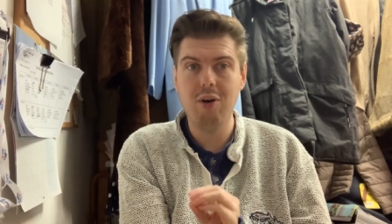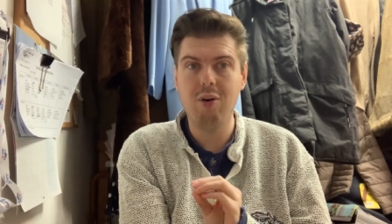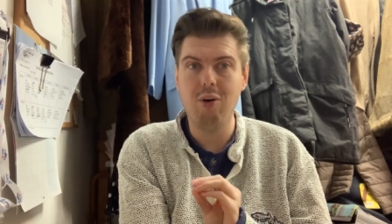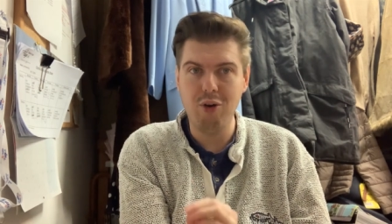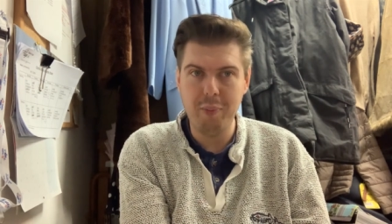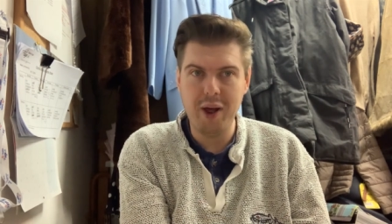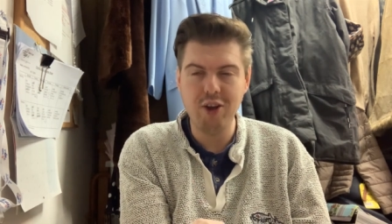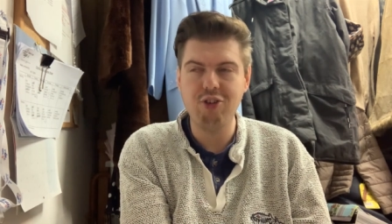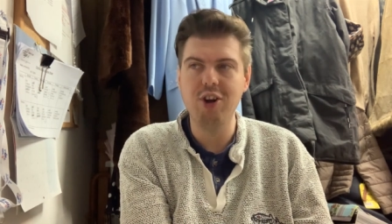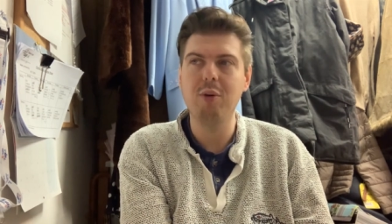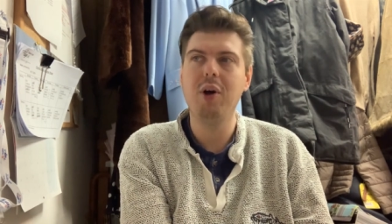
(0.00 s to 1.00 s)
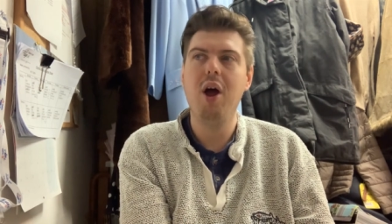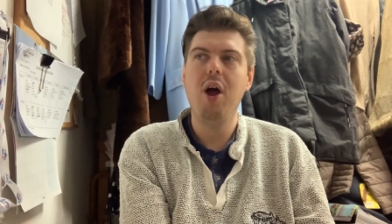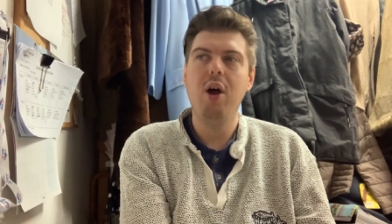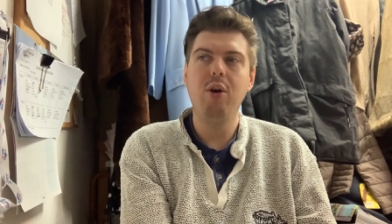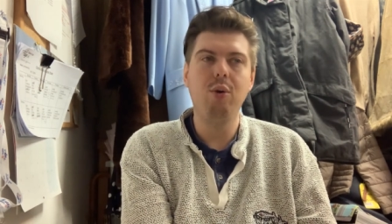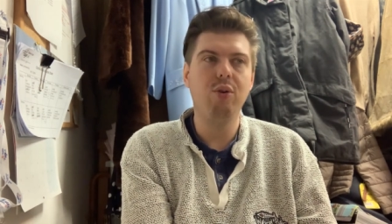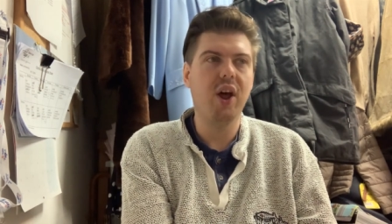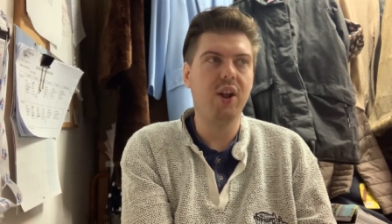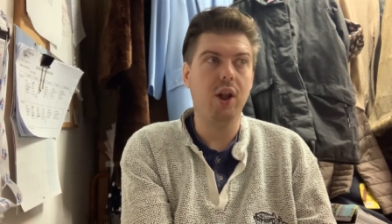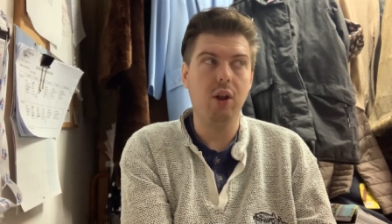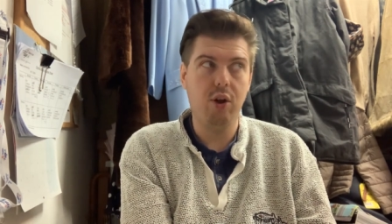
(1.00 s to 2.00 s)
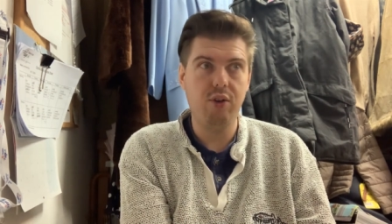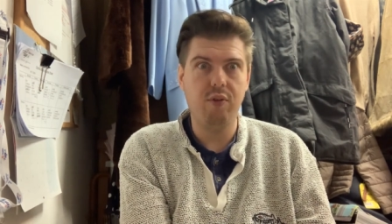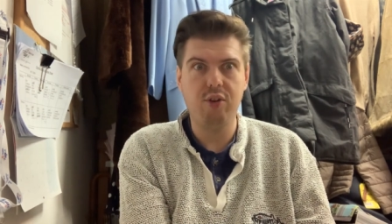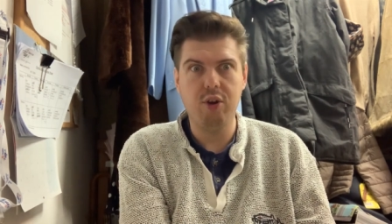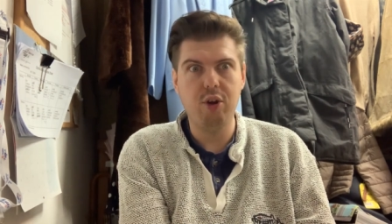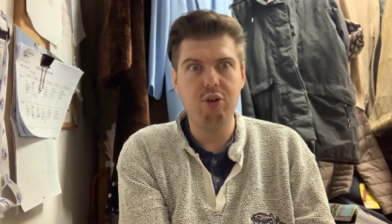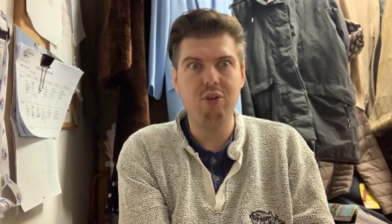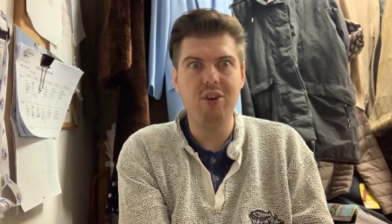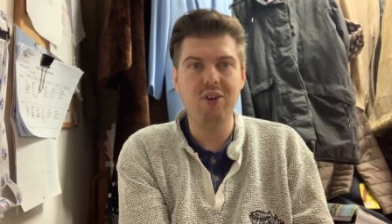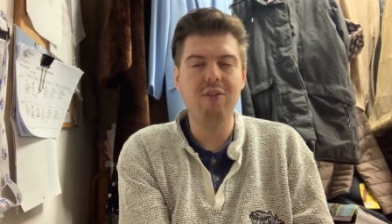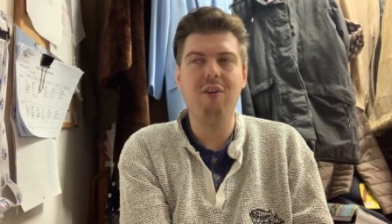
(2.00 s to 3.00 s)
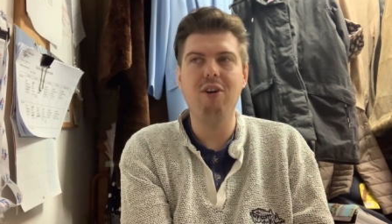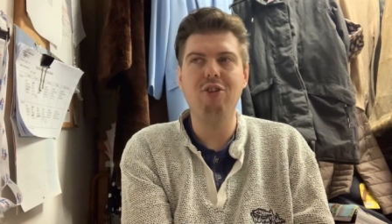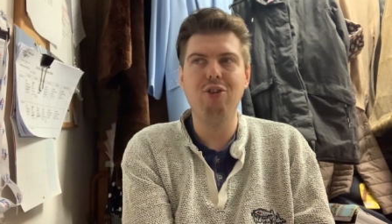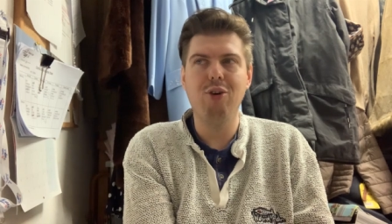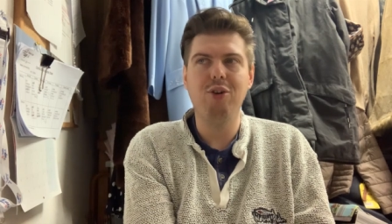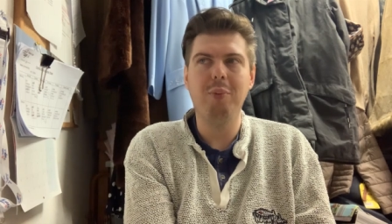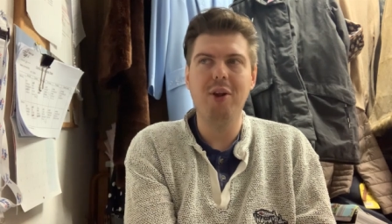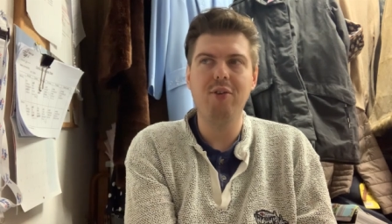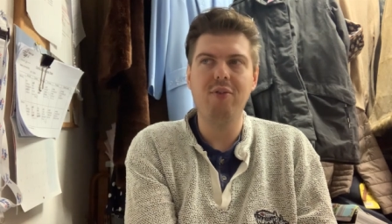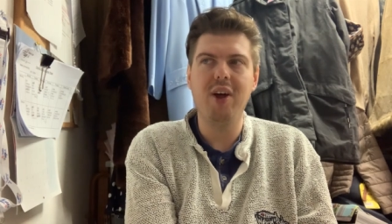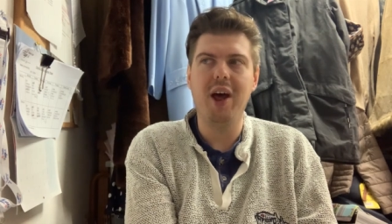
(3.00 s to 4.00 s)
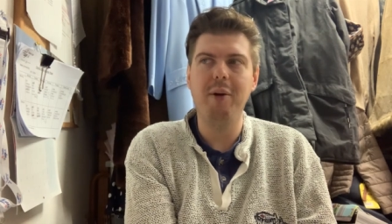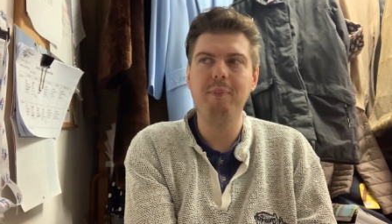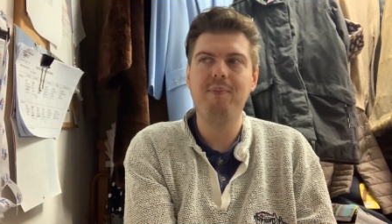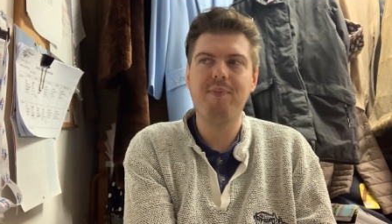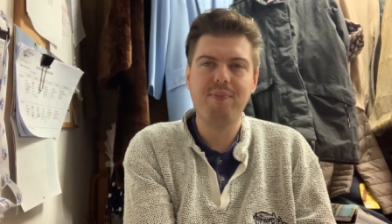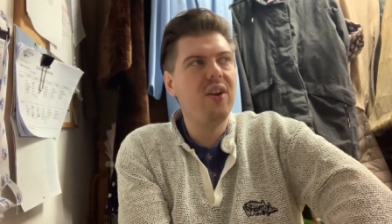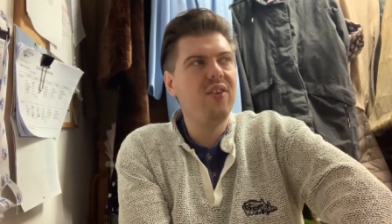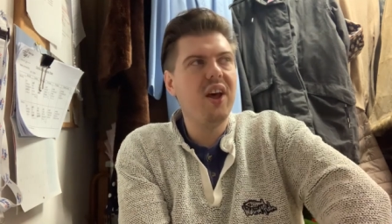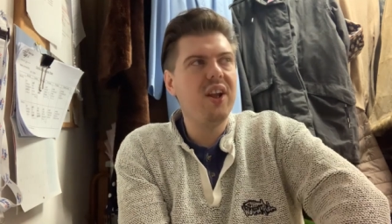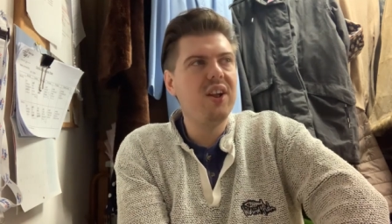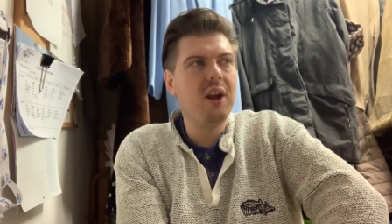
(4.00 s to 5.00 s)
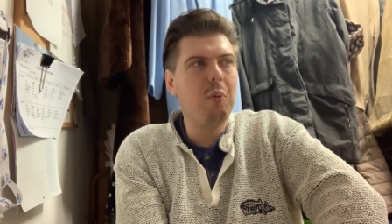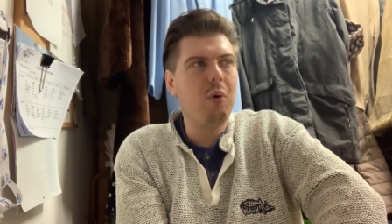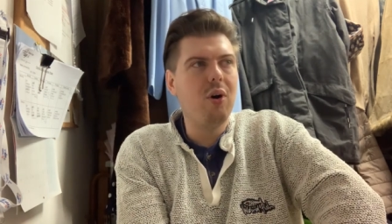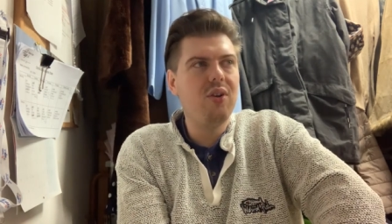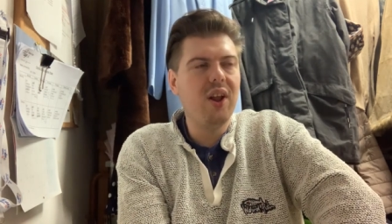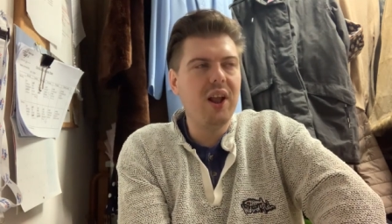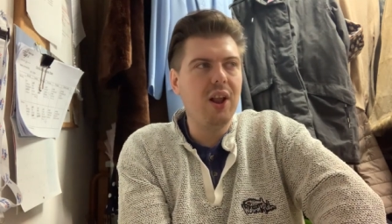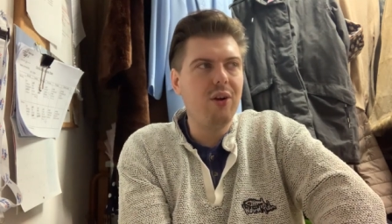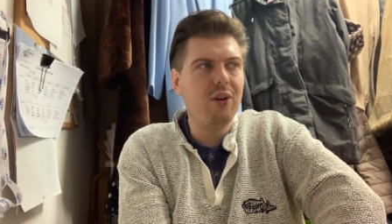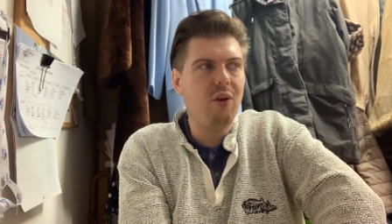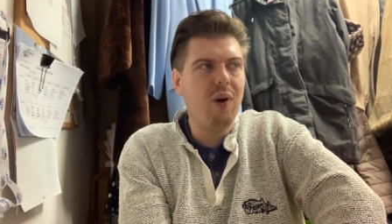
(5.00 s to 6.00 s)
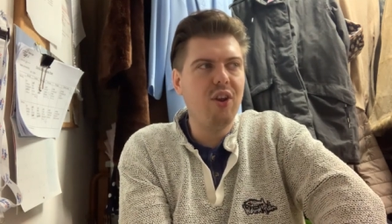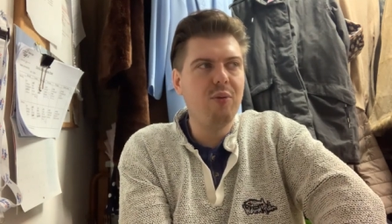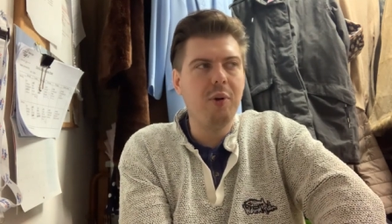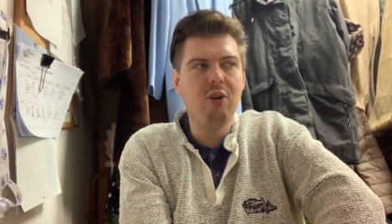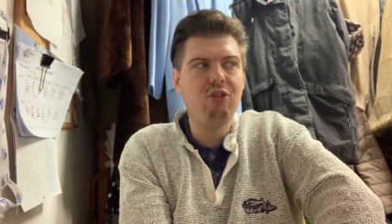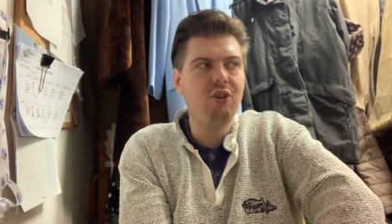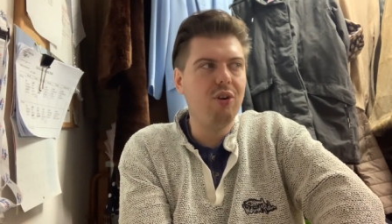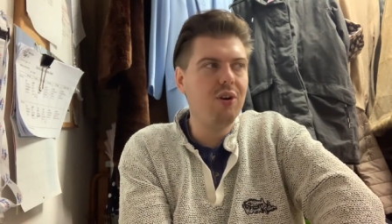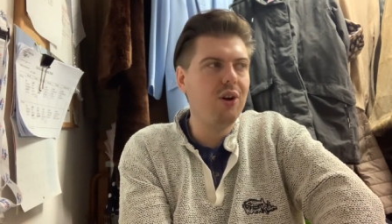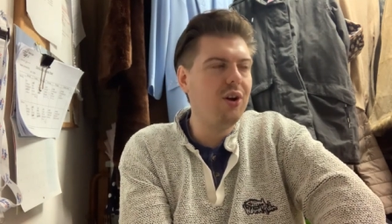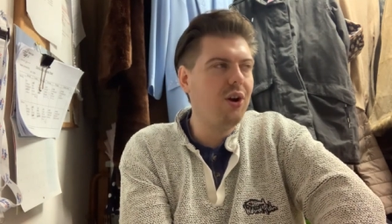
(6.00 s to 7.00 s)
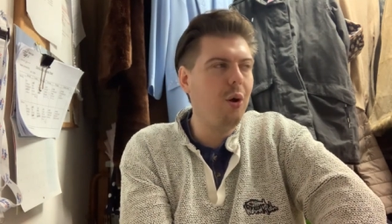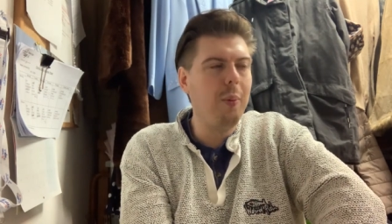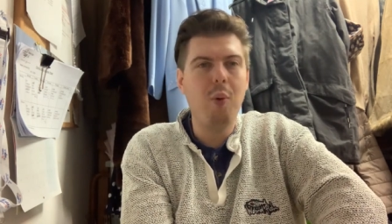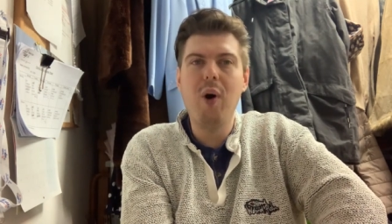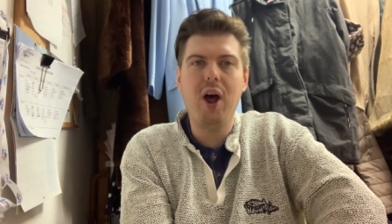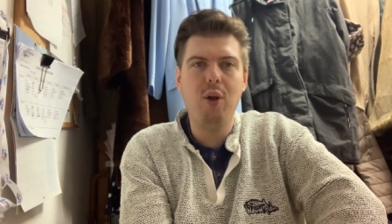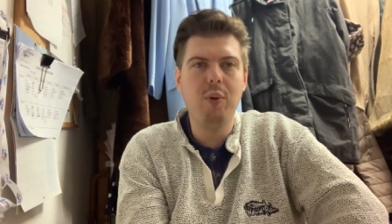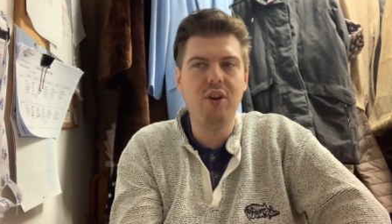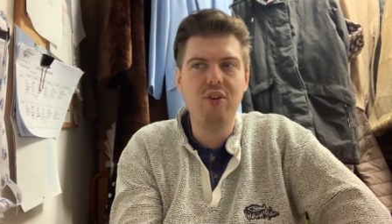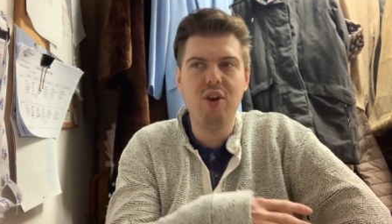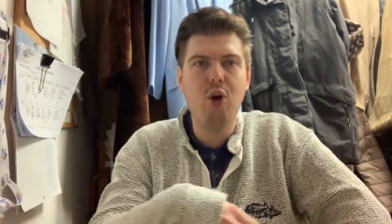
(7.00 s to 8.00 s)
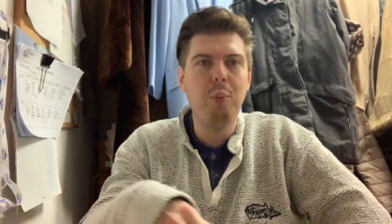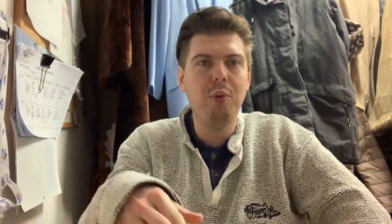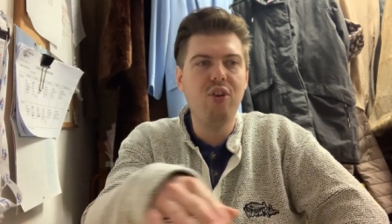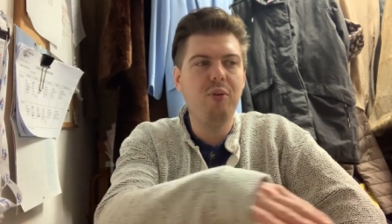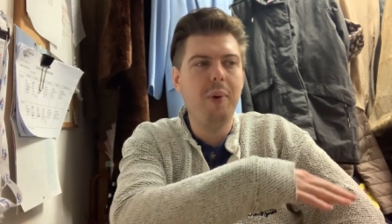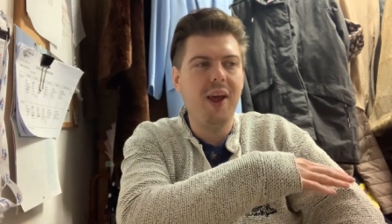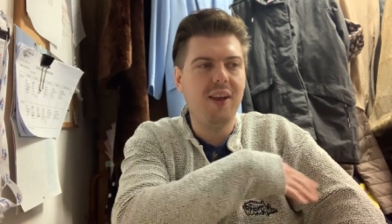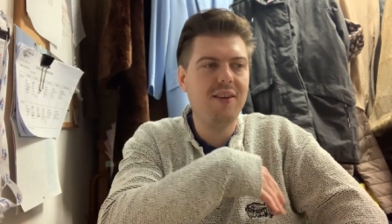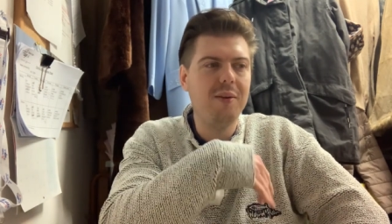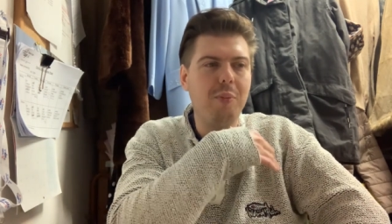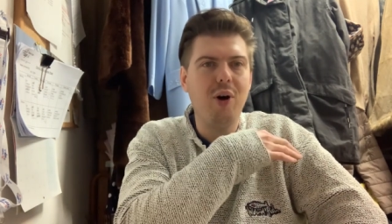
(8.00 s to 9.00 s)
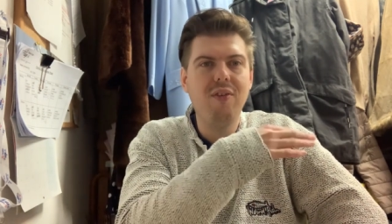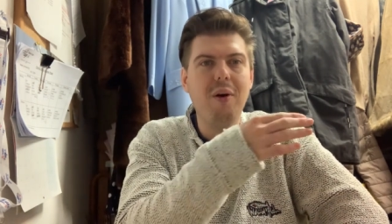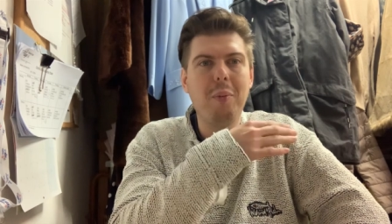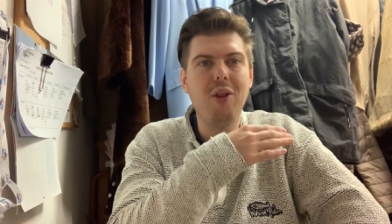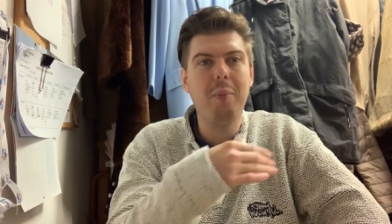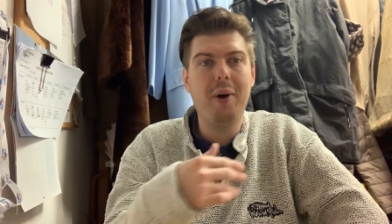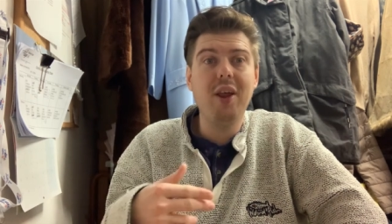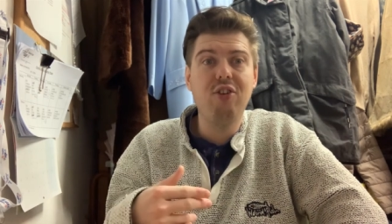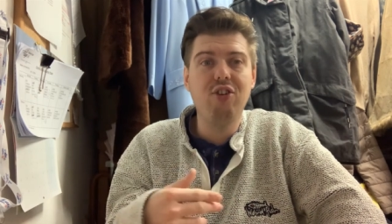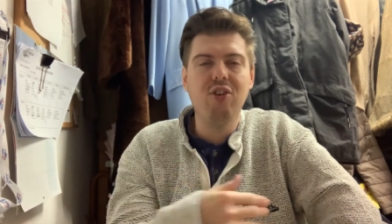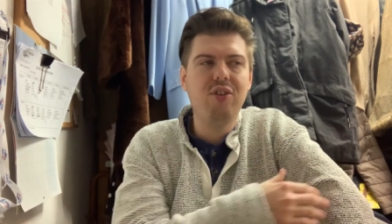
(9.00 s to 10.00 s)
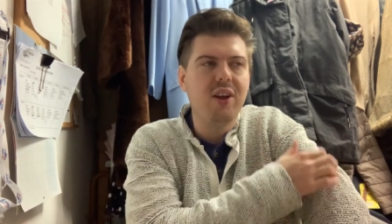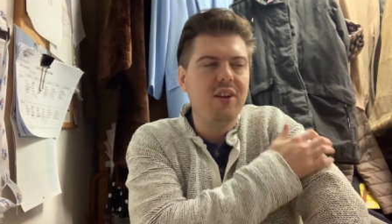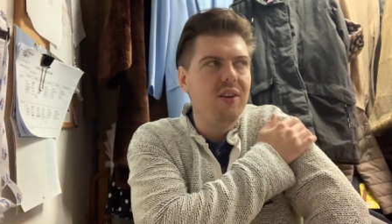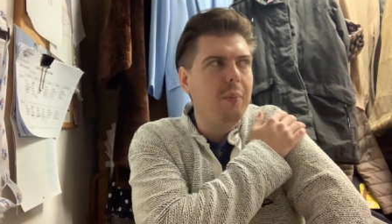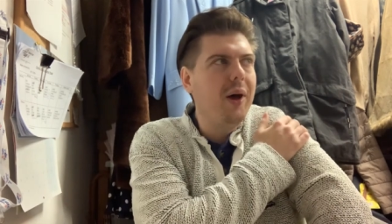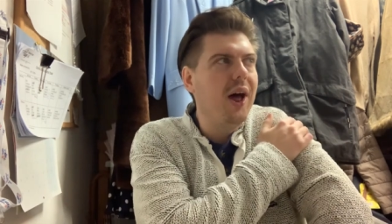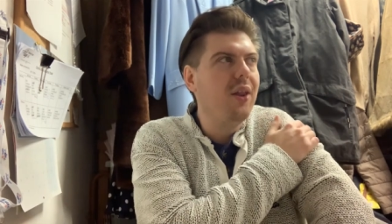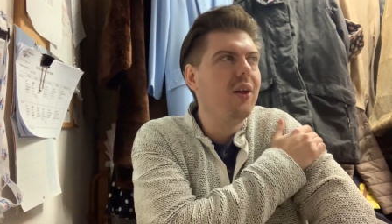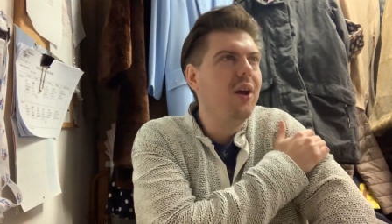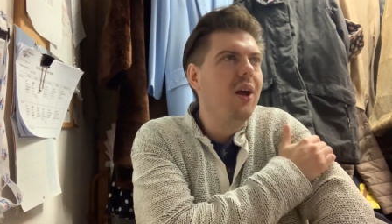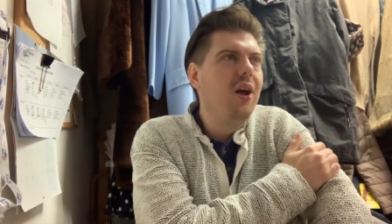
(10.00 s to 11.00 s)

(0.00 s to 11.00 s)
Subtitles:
called Banjo, who's had a lot of surgeries in a very short amount of time. I decided I'd walk Sally along the grass because she'll go a bit wild when there's an open space, but if I'm on the path, she'll stick to the path.